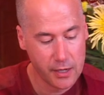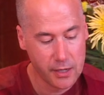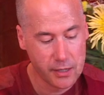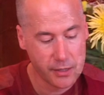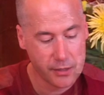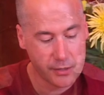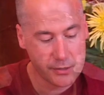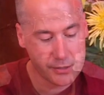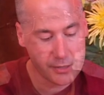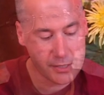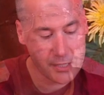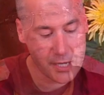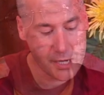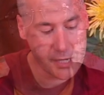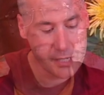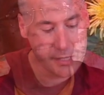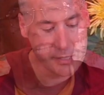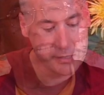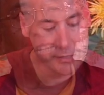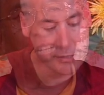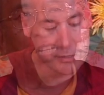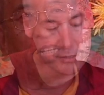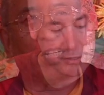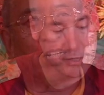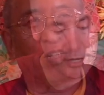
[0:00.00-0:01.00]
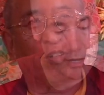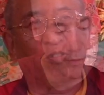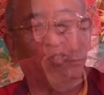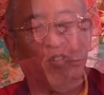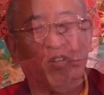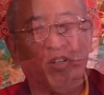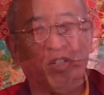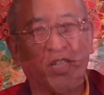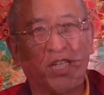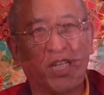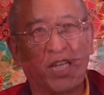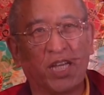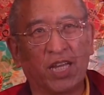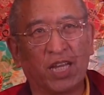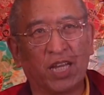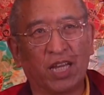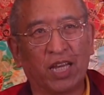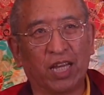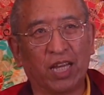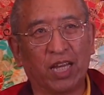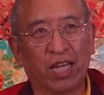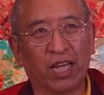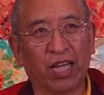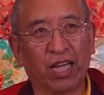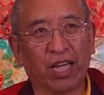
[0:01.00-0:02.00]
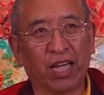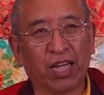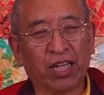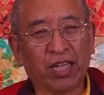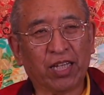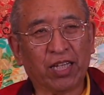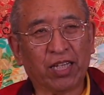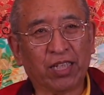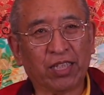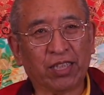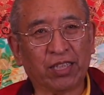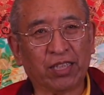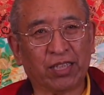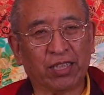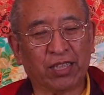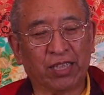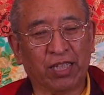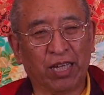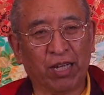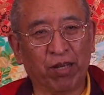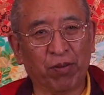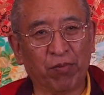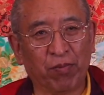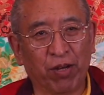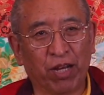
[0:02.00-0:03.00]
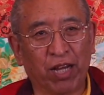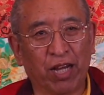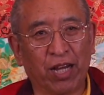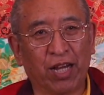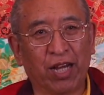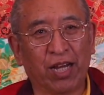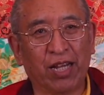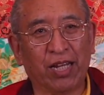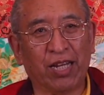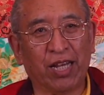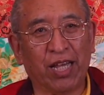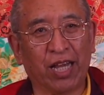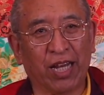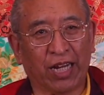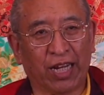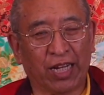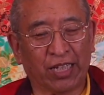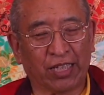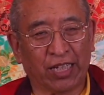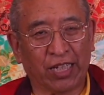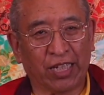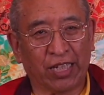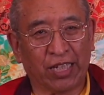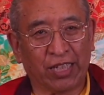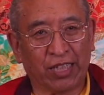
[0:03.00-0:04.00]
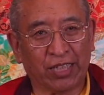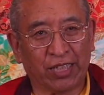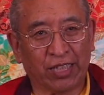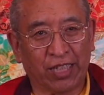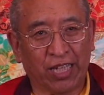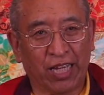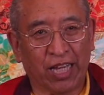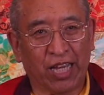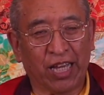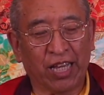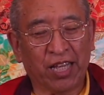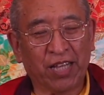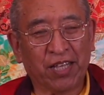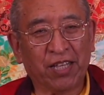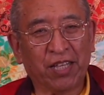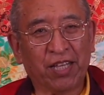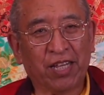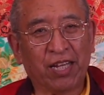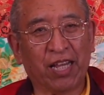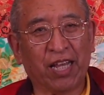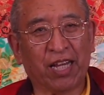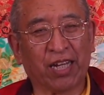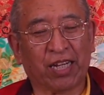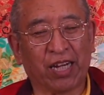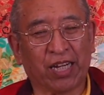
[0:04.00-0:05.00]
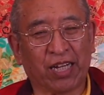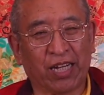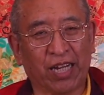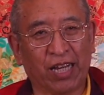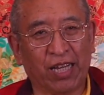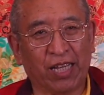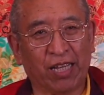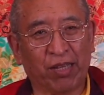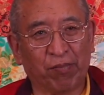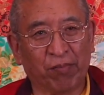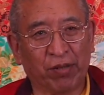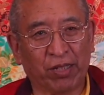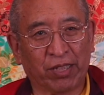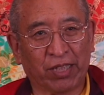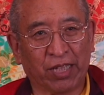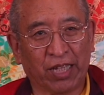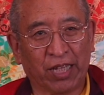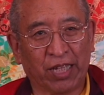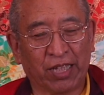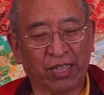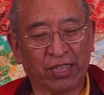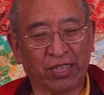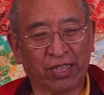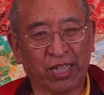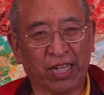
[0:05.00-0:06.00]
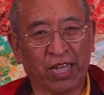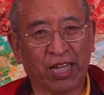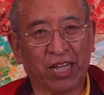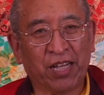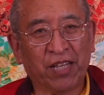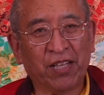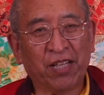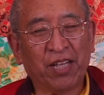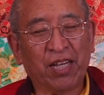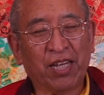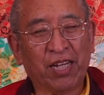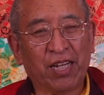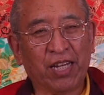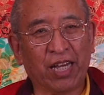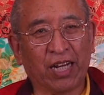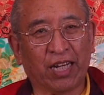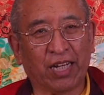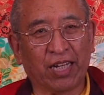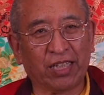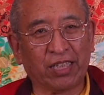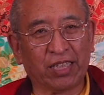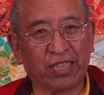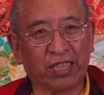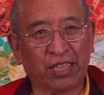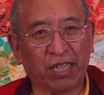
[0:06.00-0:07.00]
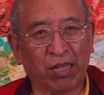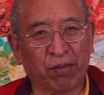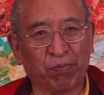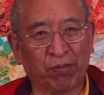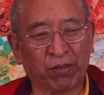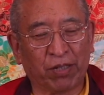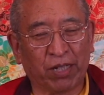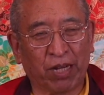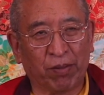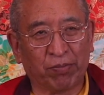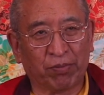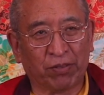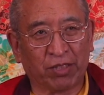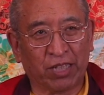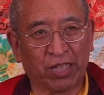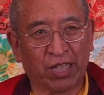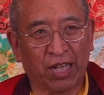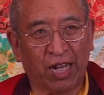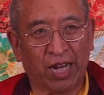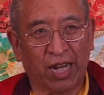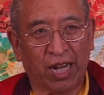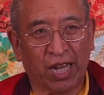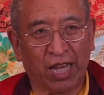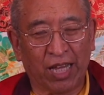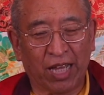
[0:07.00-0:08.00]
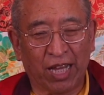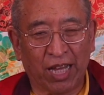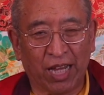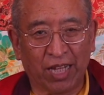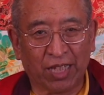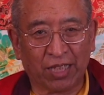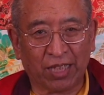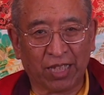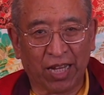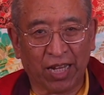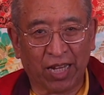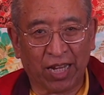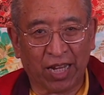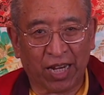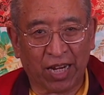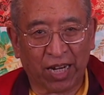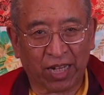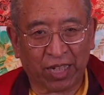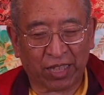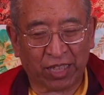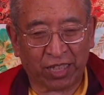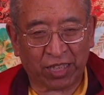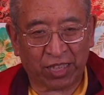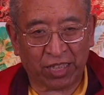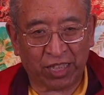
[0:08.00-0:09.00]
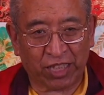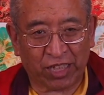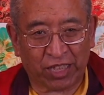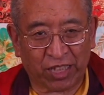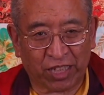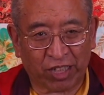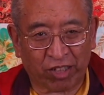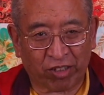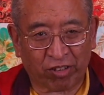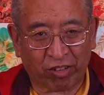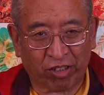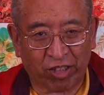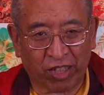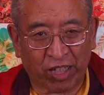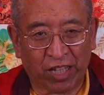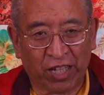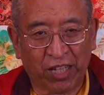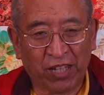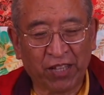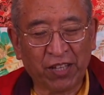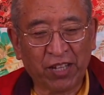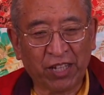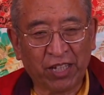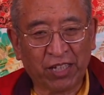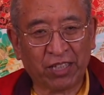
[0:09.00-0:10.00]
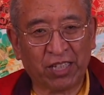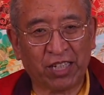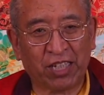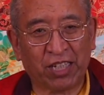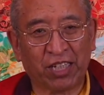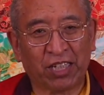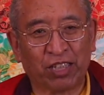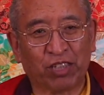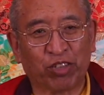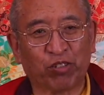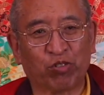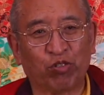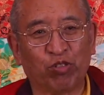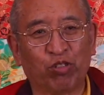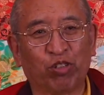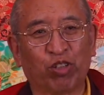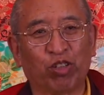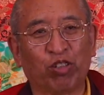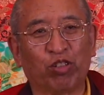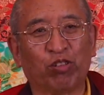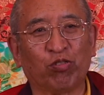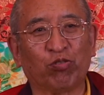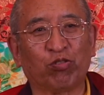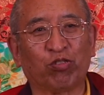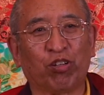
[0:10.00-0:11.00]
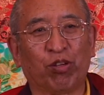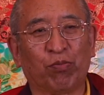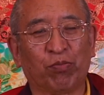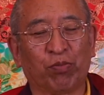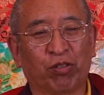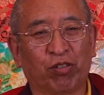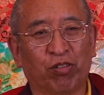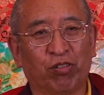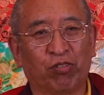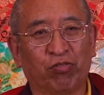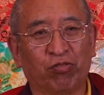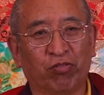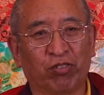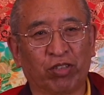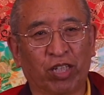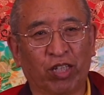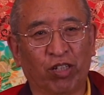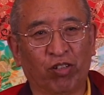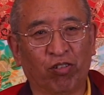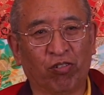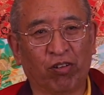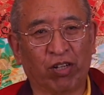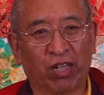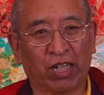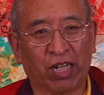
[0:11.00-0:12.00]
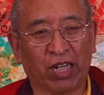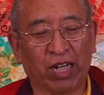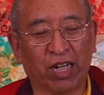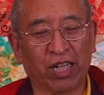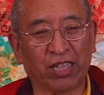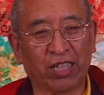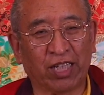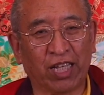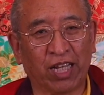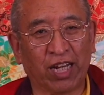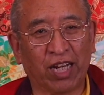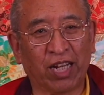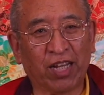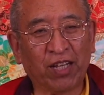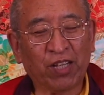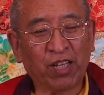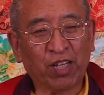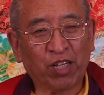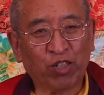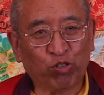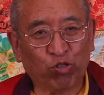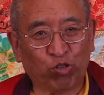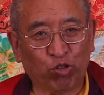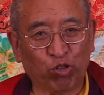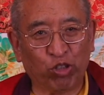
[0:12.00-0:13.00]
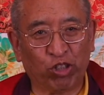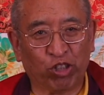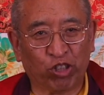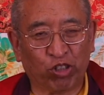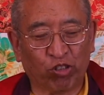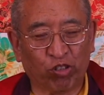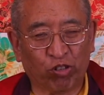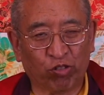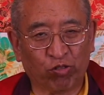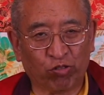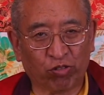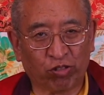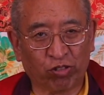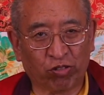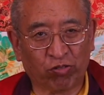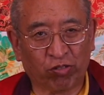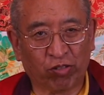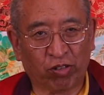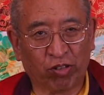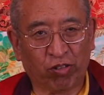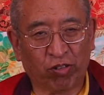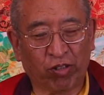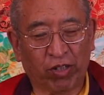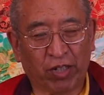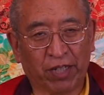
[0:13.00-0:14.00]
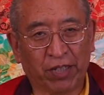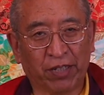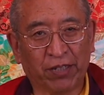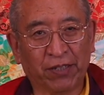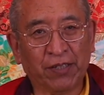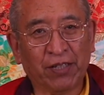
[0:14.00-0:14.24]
The second type of motivation, immediate motivation, is the actual motivation that is present in your mind while you are doing the thing. And this may not necessarily be the same as your causal motivation.